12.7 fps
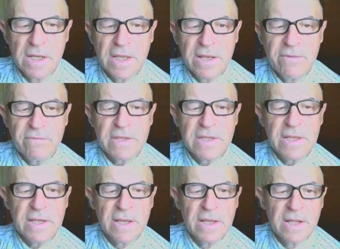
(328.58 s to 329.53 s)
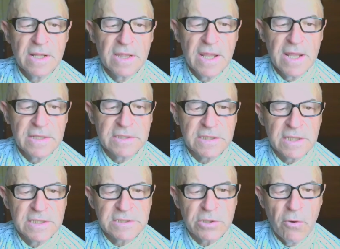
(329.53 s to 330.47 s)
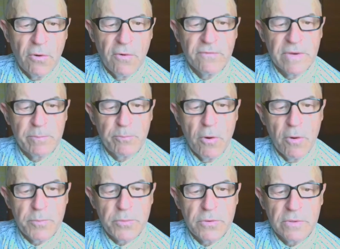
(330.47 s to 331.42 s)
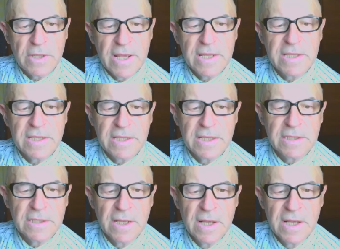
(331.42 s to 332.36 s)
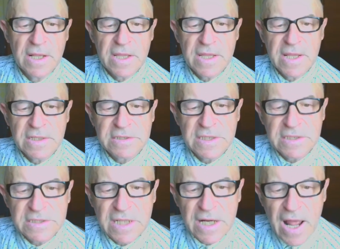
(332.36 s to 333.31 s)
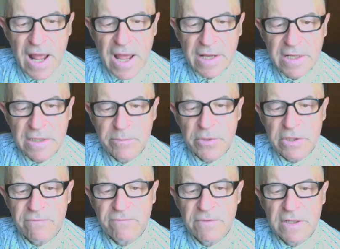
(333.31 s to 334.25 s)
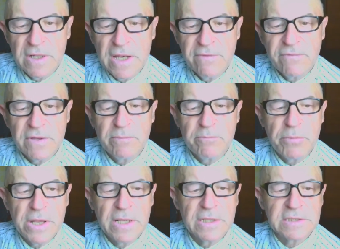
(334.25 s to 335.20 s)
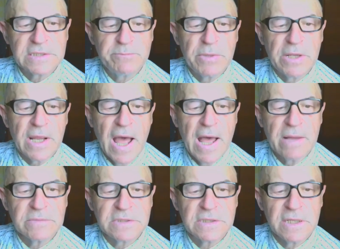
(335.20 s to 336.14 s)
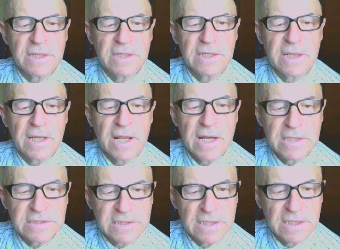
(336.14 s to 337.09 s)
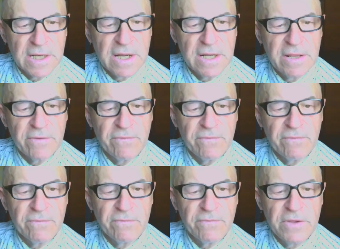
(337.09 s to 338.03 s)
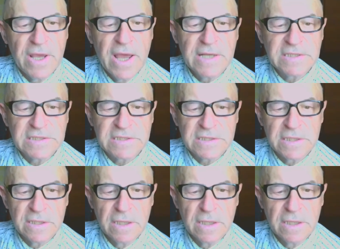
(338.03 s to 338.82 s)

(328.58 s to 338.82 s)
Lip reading: If the land is overpopulated, then the struggle between living beings becomes increasingly fierce,